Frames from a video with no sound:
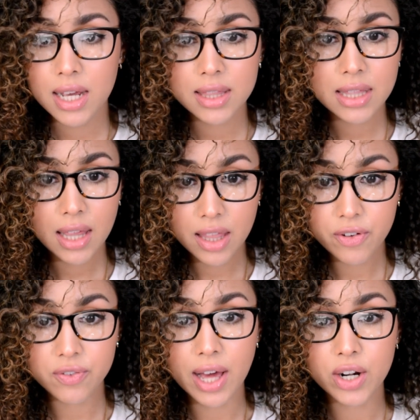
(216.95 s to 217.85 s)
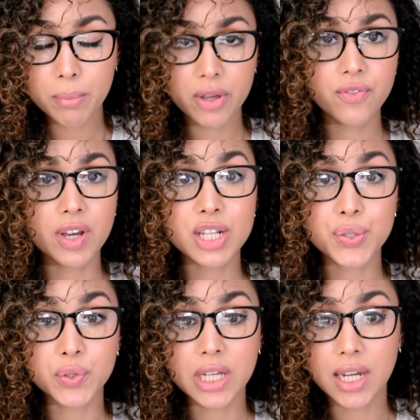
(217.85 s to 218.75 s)
I think that they flatter my face
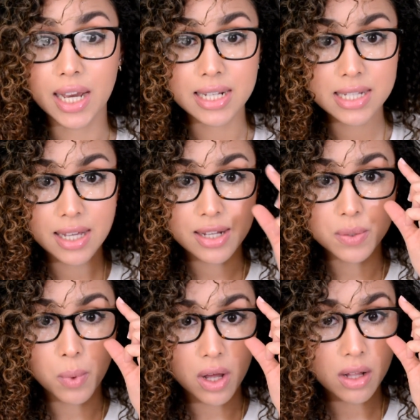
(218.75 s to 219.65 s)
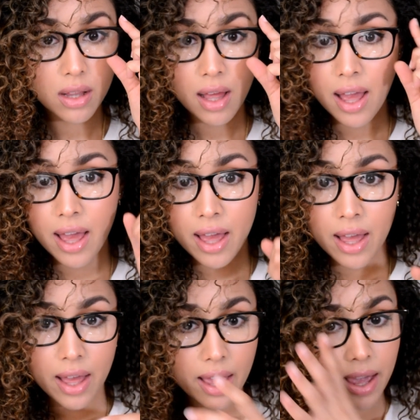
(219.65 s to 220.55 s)
really nicely as well.
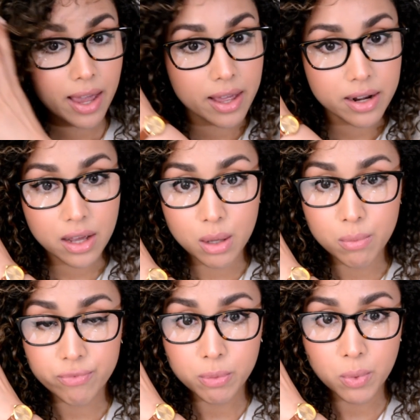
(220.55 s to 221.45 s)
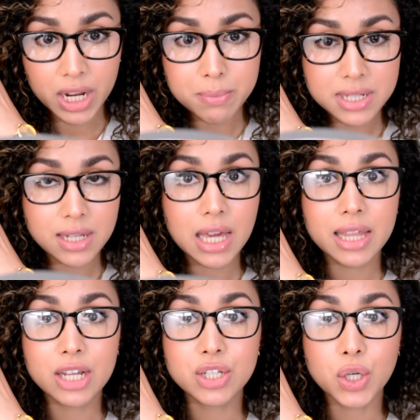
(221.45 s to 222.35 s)
And from what I'm seeing,
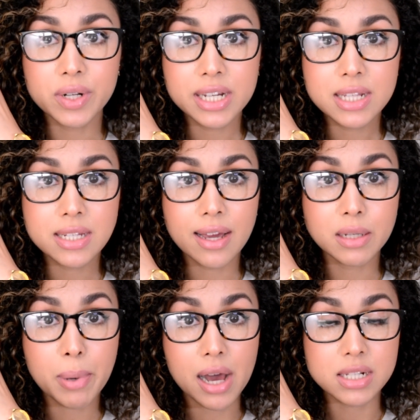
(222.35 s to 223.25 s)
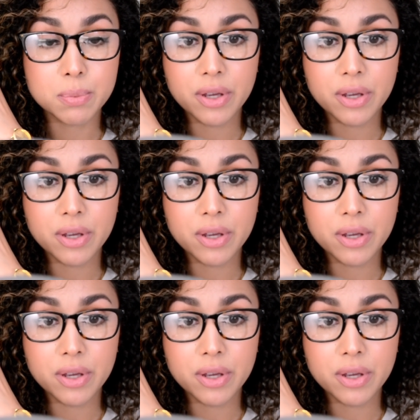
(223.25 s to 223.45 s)
they don't extend past my